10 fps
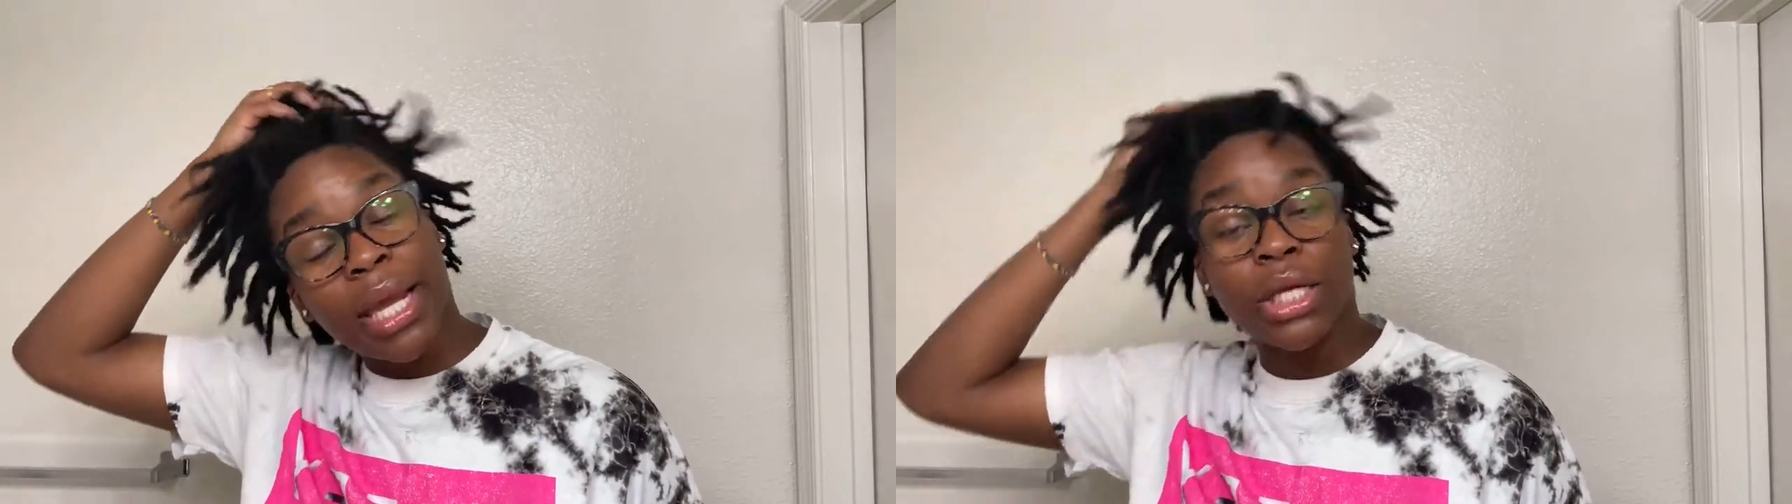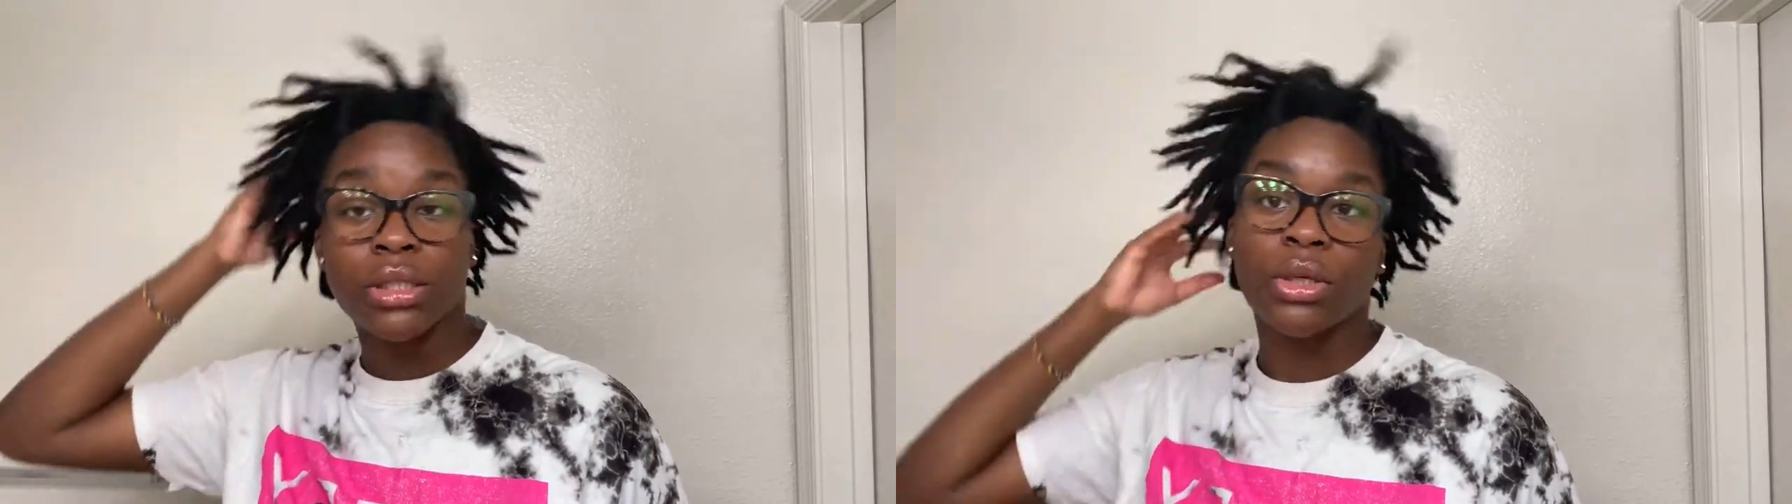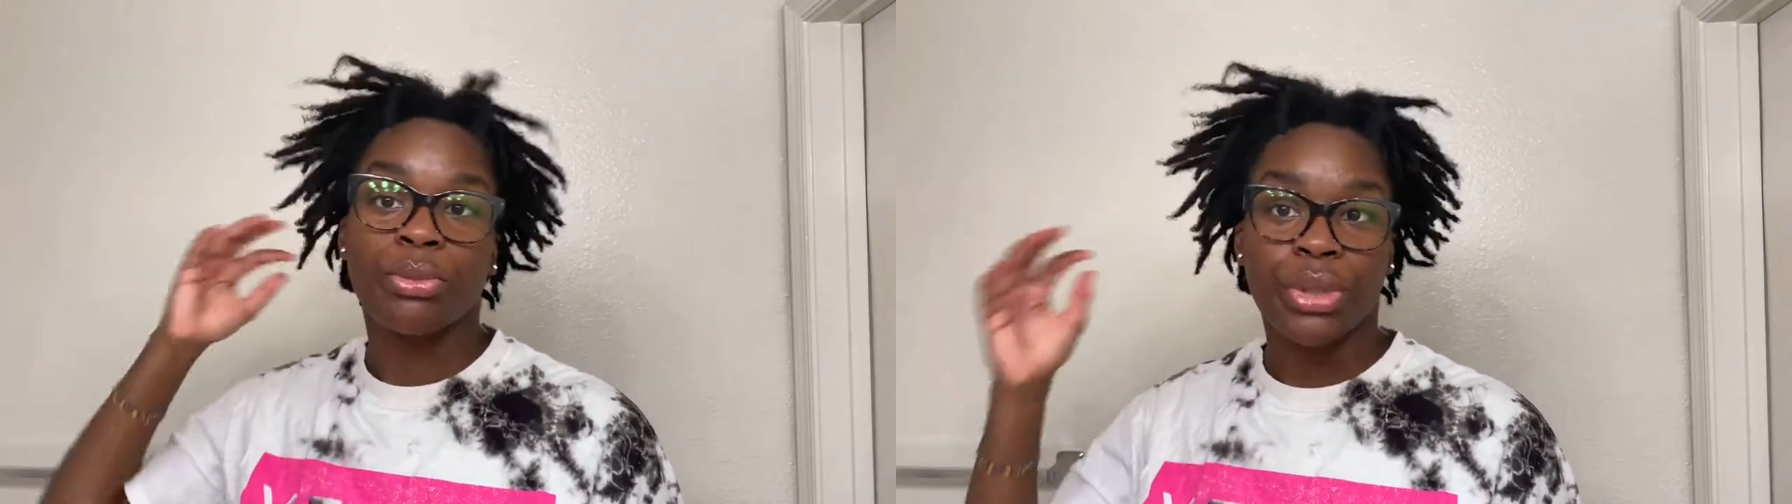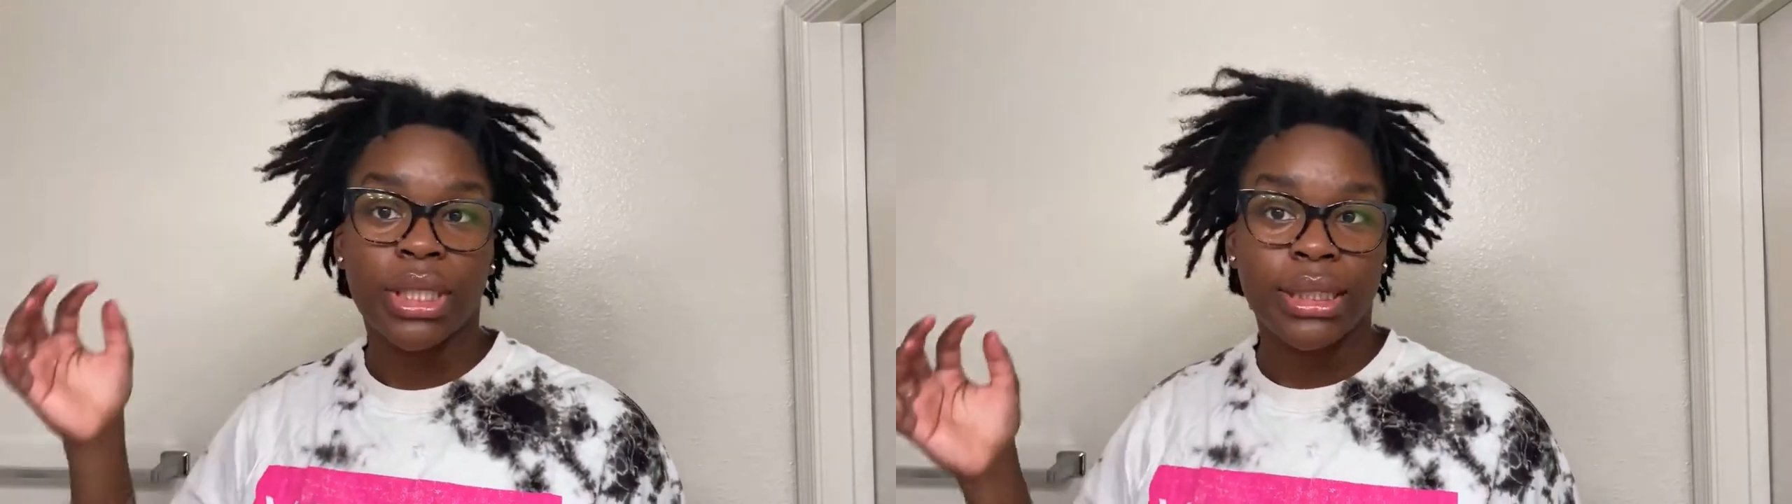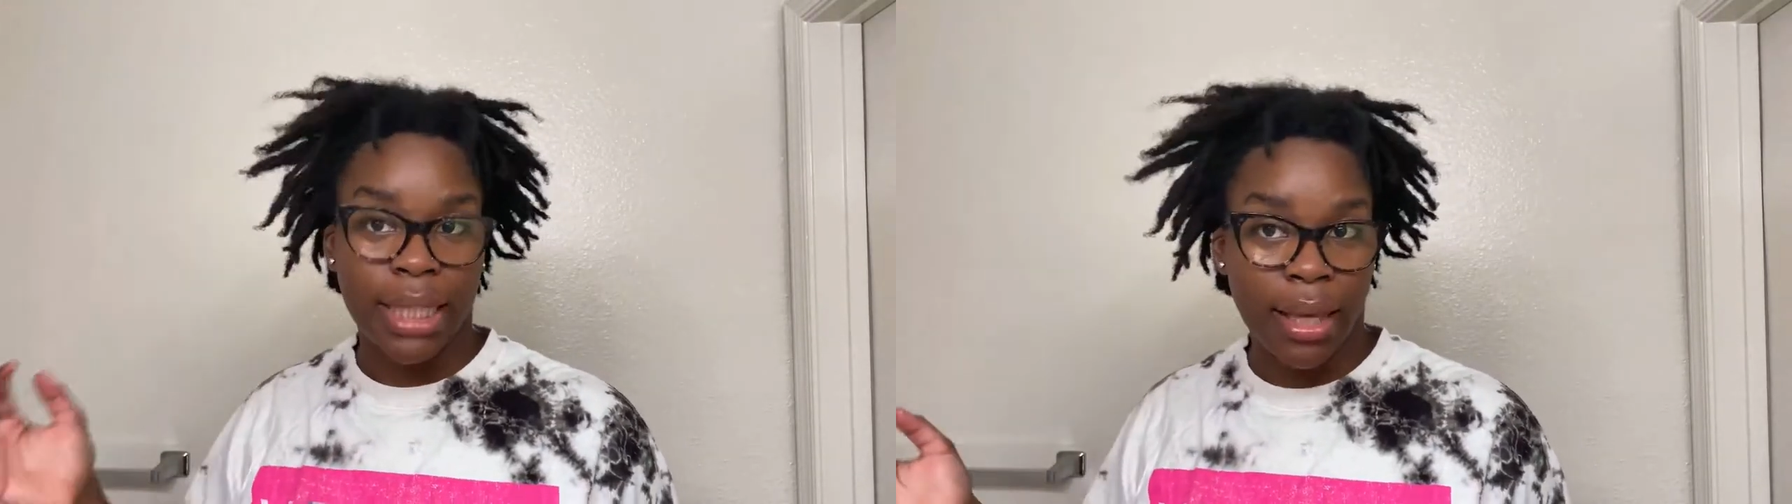is still
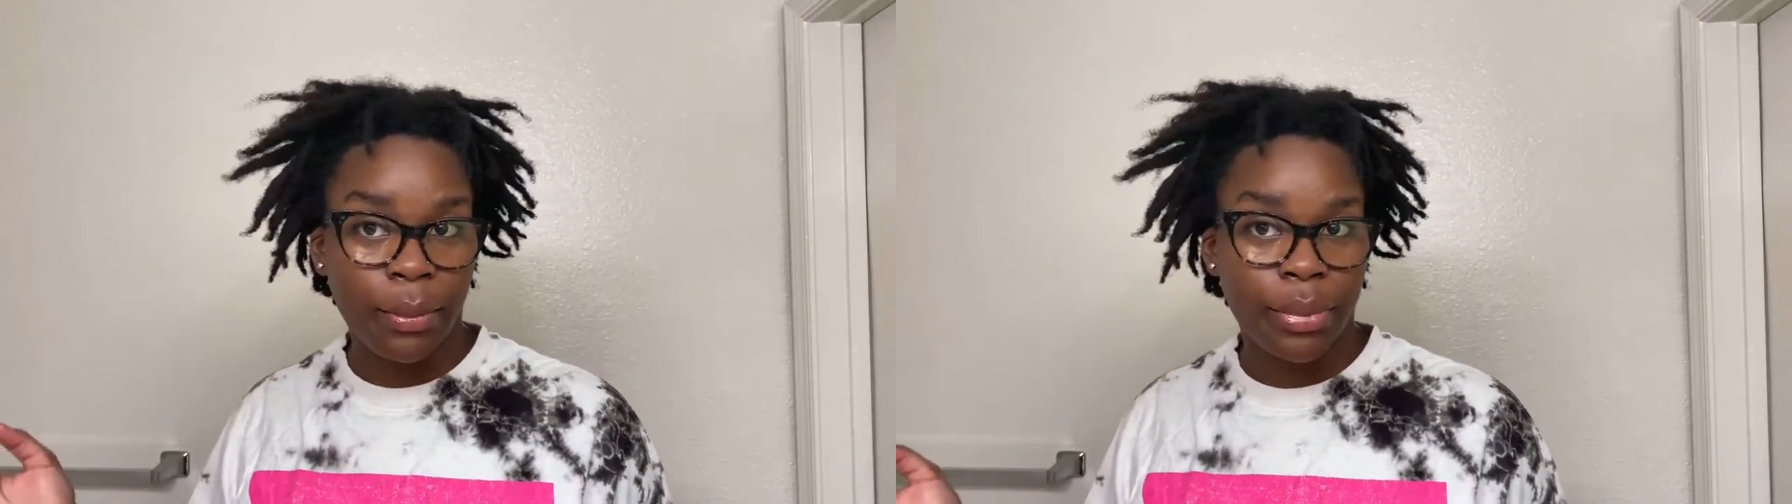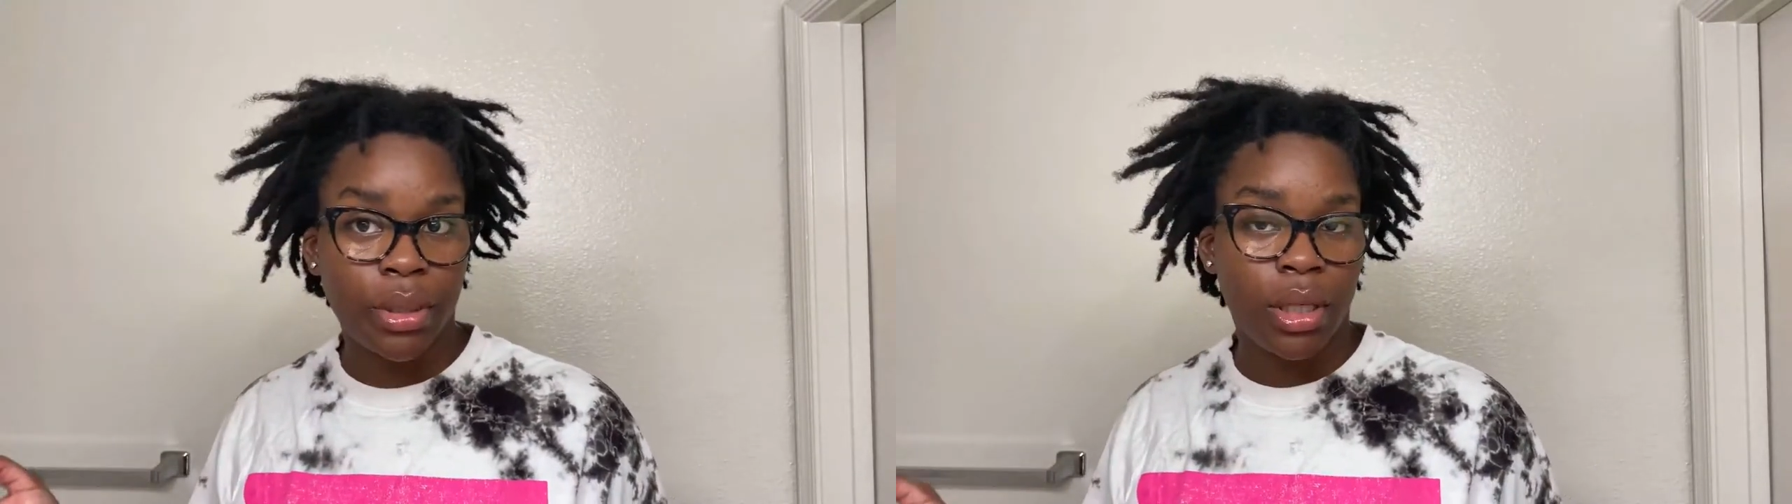pretty damp,